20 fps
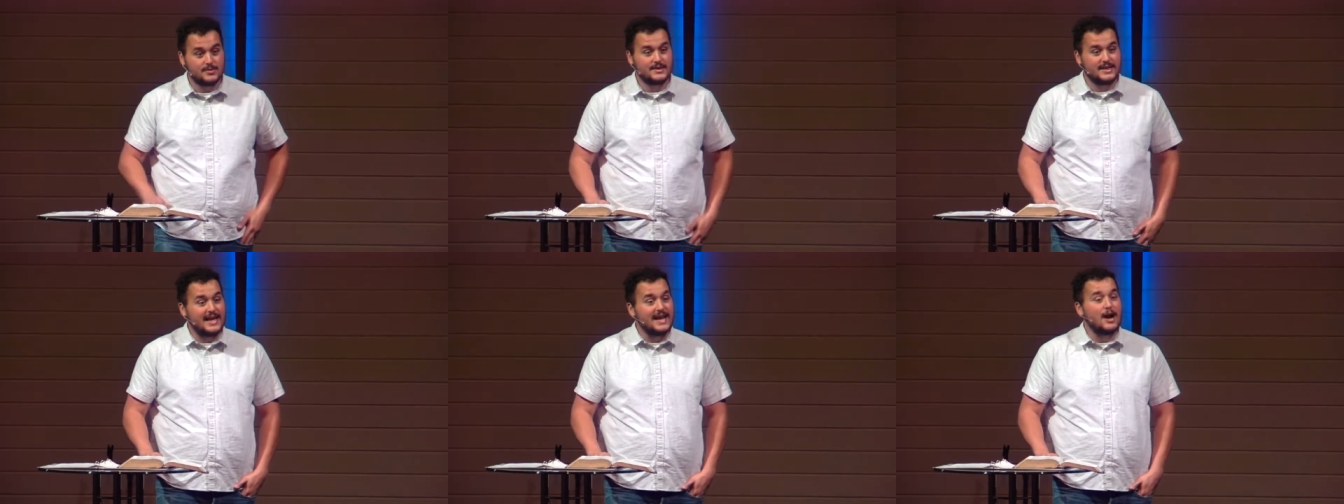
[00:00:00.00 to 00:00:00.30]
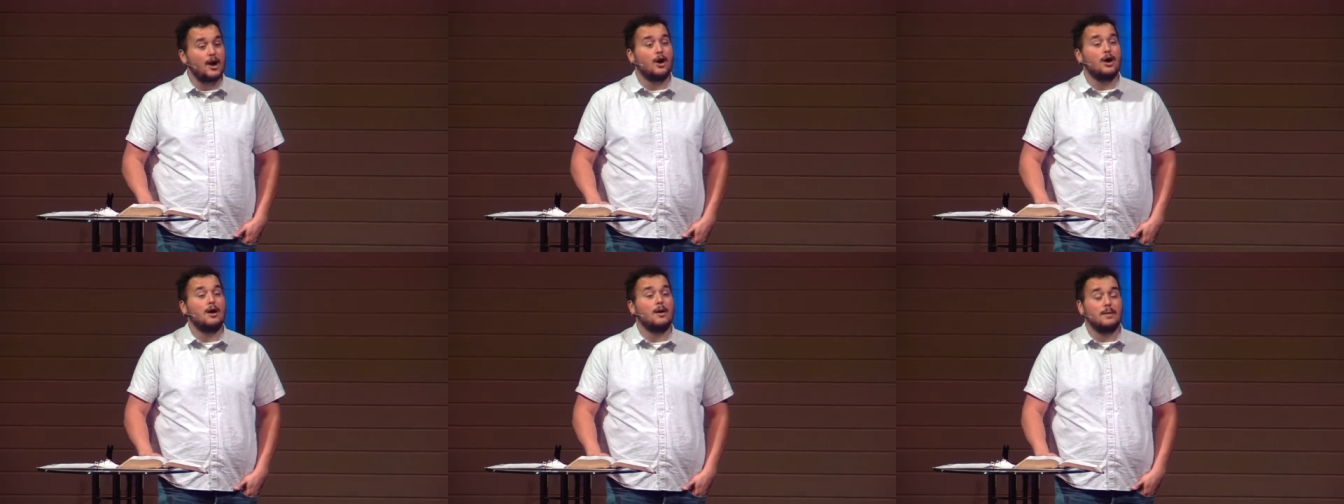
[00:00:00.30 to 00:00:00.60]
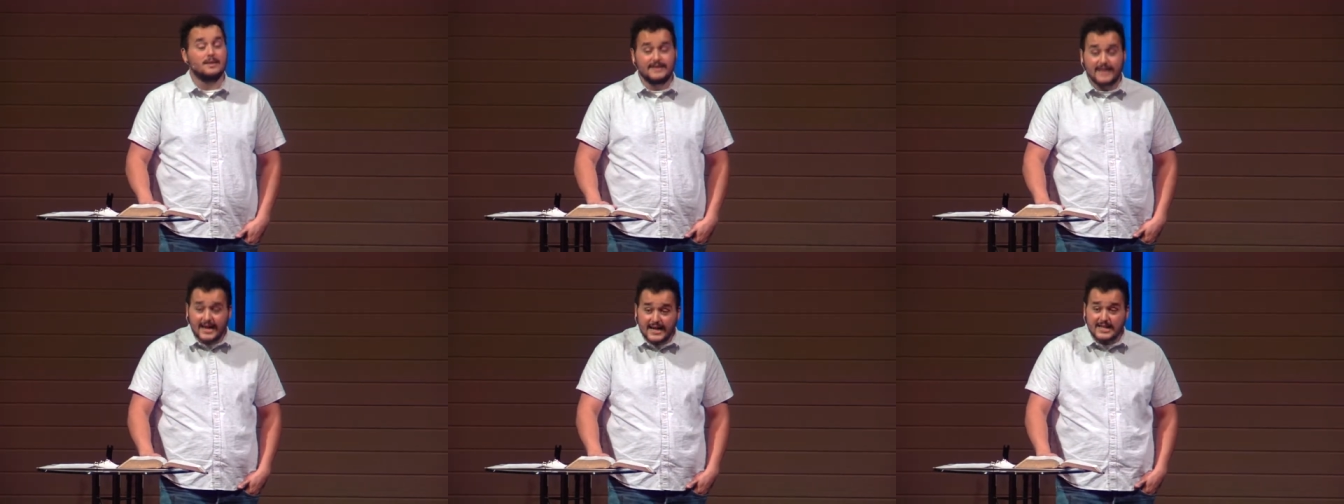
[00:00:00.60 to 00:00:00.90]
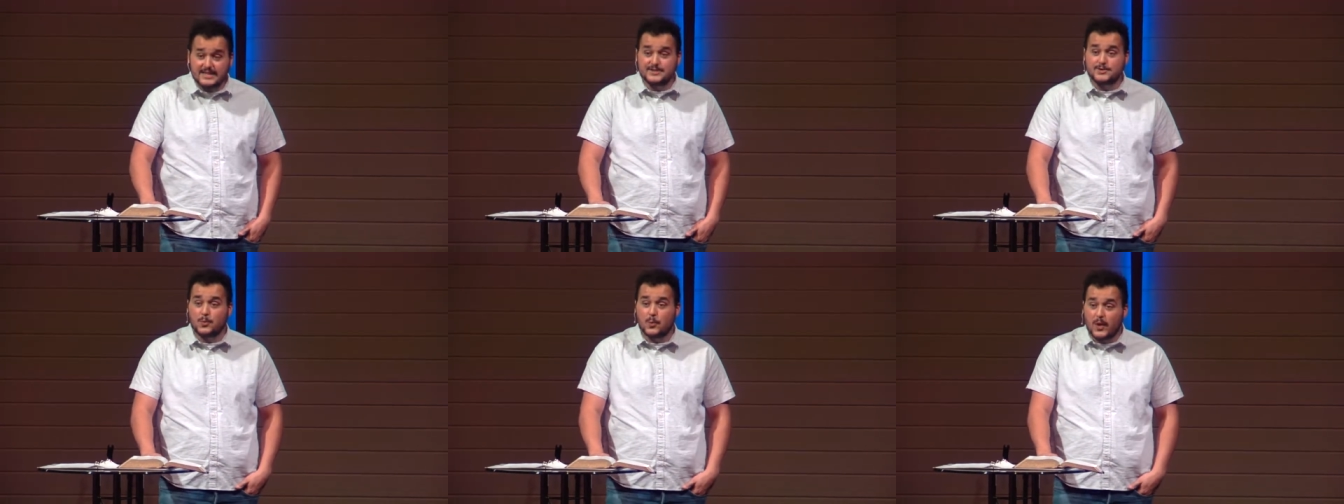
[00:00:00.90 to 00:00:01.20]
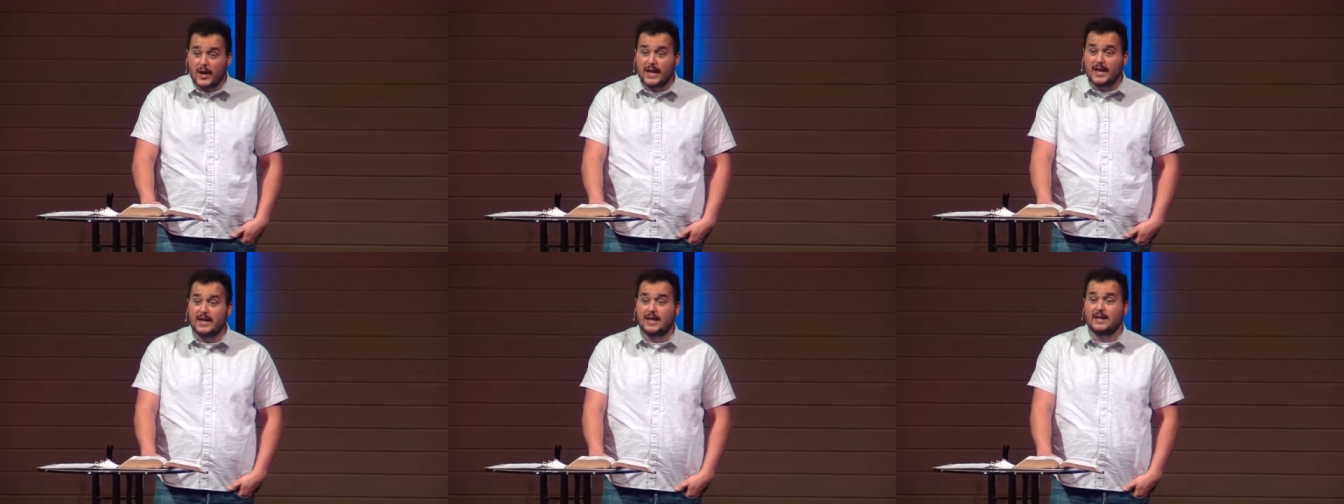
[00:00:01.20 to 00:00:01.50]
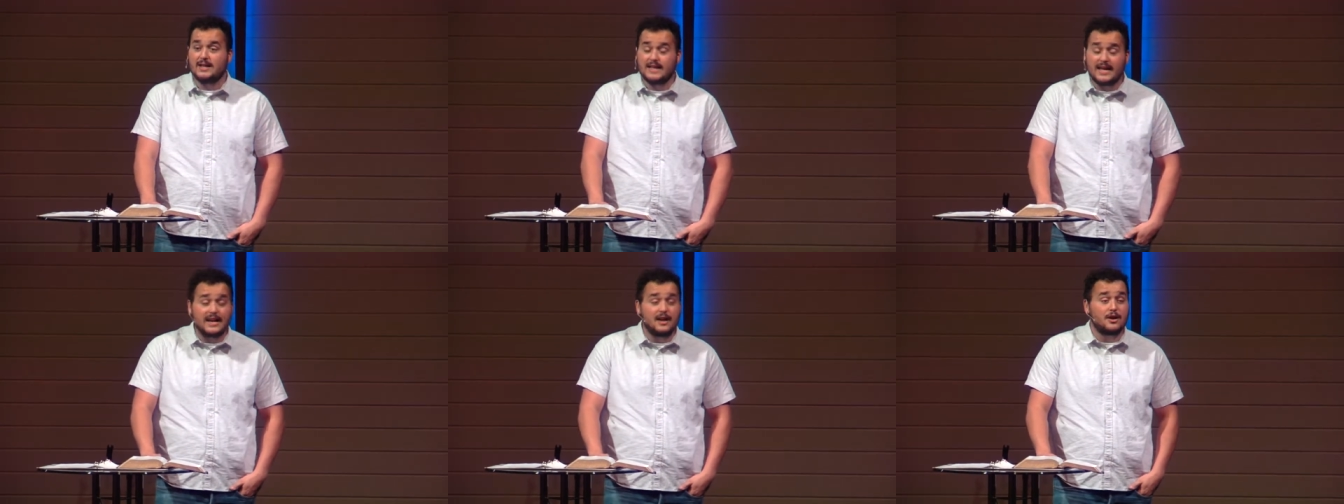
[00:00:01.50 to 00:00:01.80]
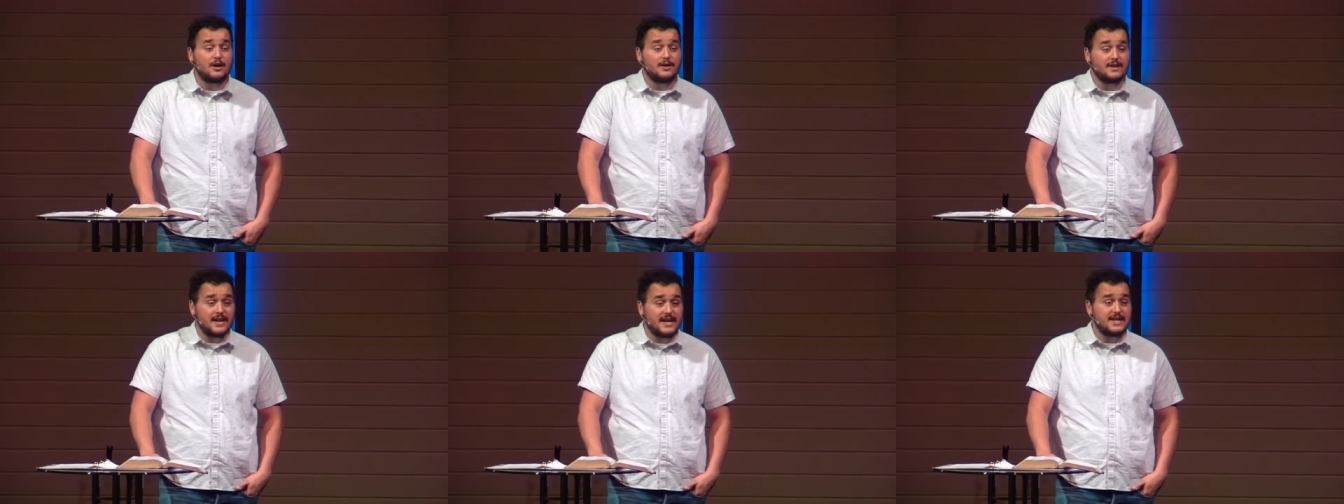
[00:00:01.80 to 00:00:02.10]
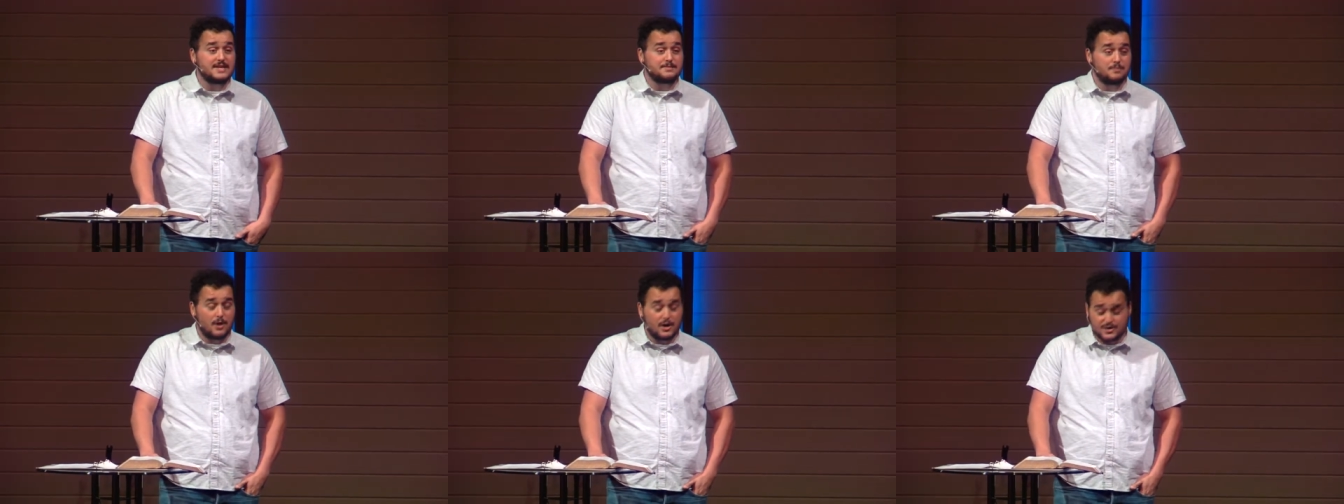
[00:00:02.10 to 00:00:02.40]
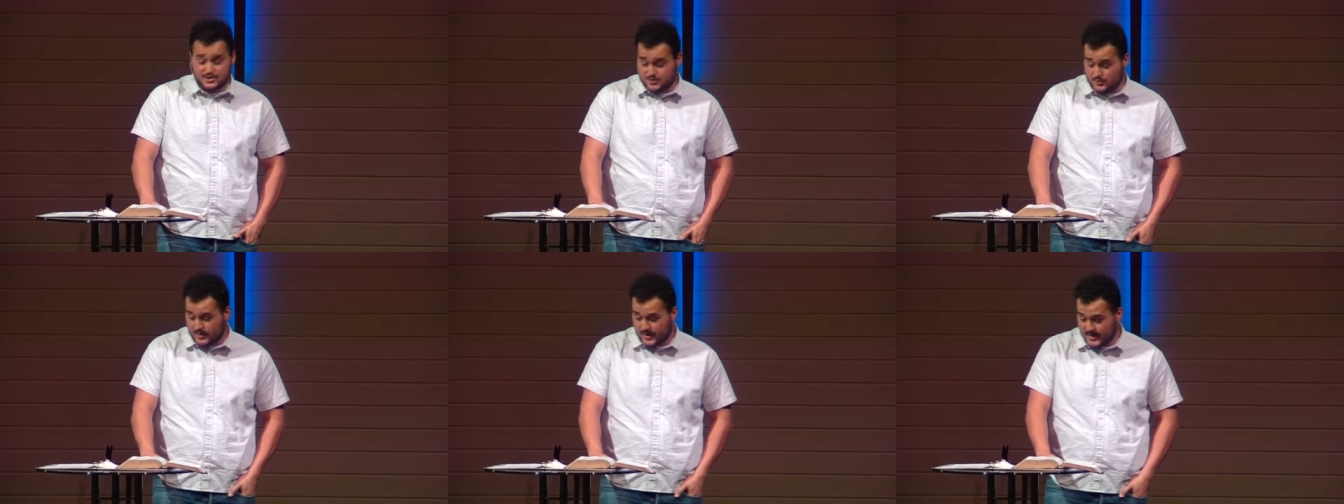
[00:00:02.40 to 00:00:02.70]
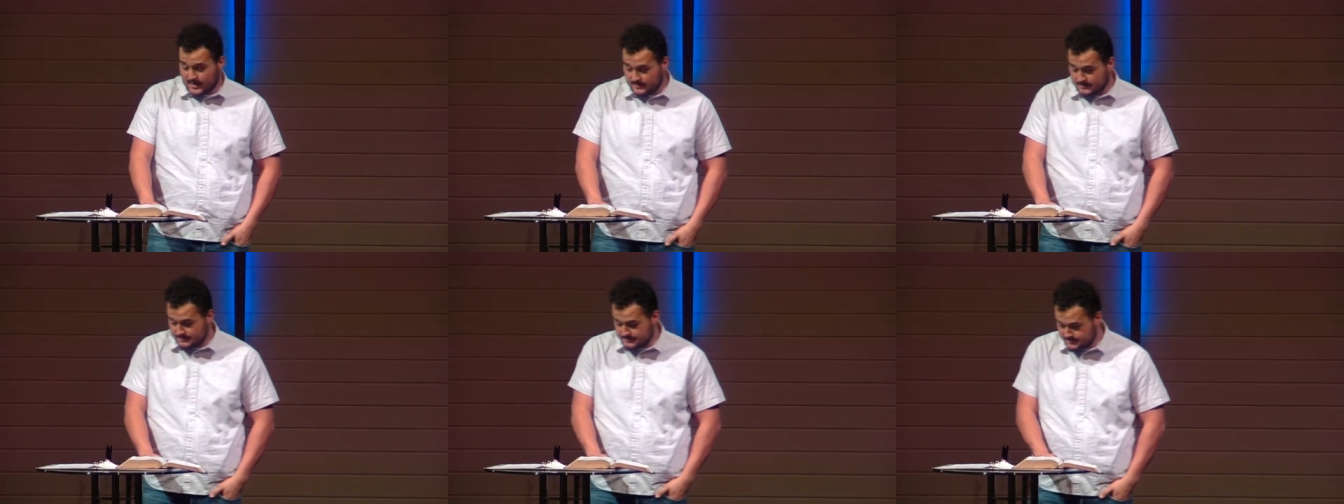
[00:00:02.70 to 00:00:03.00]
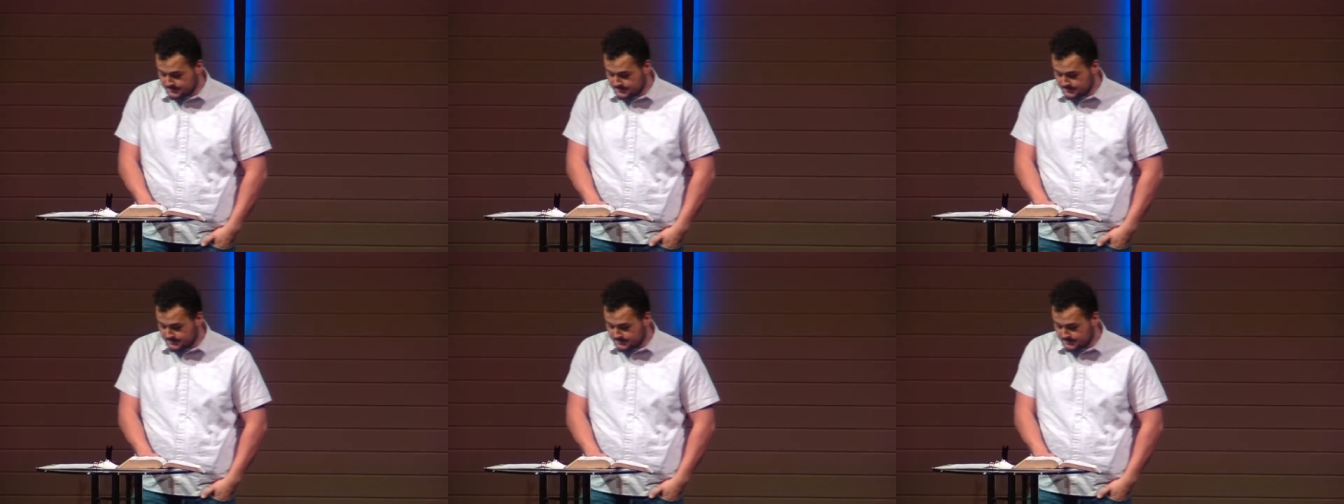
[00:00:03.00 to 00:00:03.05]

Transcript: They are a day's way, they are a day's march away.